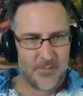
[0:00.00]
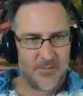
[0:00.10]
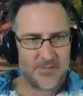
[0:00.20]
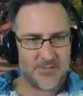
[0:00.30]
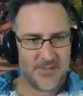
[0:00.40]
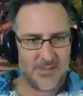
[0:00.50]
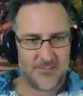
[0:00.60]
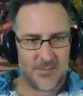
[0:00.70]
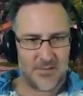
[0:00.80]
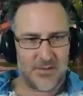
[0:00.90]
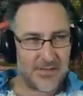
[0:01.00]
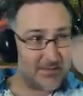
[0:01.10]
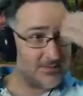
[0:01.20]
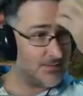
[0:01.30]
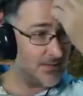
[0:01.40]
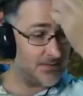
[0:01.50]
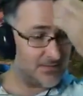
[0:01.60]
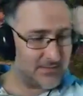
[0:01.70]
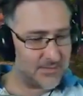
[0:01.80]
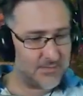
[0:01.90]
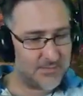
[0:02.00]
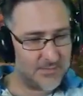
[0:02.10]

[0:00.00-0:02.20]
Who doesn't like Murlocs, honestly?